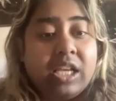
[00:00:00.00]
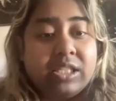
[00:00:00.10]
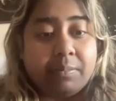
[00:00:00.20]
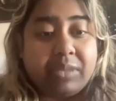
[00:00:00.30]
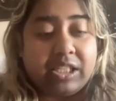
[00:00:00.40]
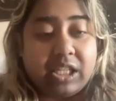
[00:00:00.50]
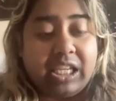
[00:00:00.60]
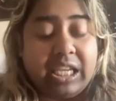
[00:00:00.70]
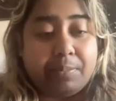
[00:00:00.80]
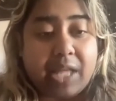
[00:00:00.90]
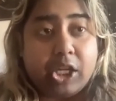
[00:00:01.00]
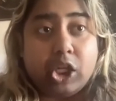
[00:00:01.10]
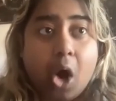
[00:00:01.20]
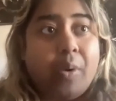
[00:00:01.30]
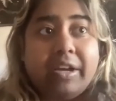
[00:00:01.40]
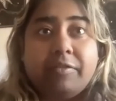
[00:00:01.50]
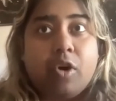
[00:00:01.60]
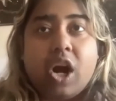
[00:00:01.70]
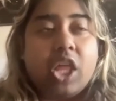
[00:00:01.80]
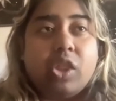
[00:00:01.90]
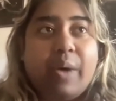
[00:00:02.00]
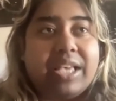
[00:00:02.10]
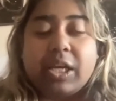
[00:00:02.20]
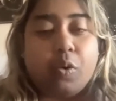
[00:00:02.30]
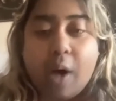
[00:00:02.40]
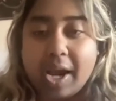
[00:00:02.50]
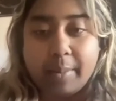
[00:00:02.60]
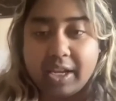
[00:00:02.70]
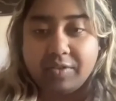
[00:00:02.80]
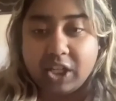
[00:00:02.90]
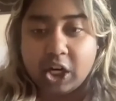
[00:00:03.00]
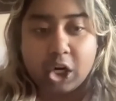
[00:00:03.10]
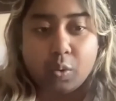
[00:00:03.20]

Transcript: something to keep like going for. Otherwise, like, why am I even here?